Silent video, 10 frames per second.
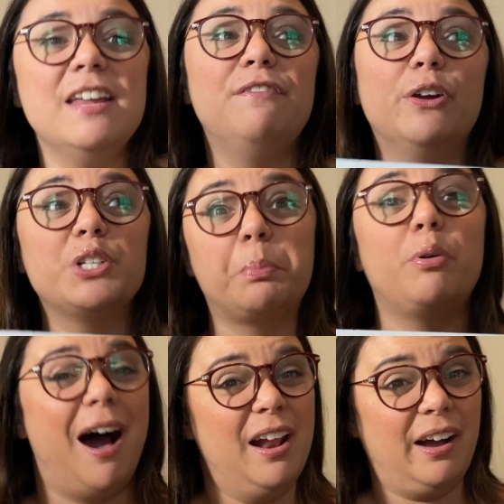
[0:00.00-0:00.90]
there's a
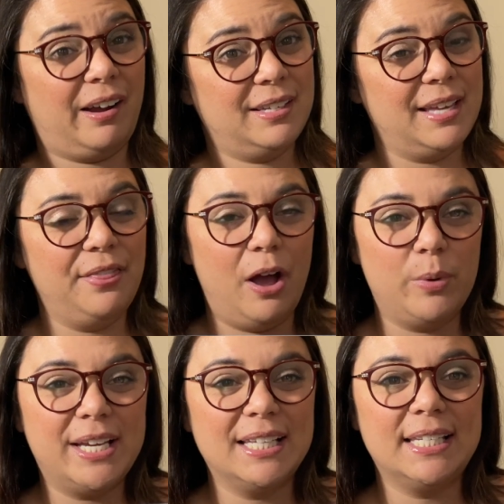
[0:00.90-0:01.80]
product that
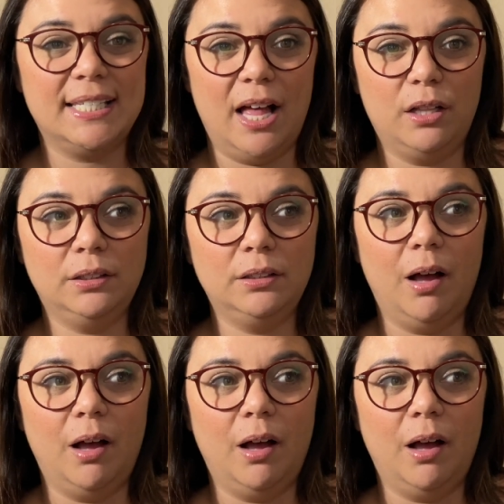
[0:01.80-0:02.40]
we can sell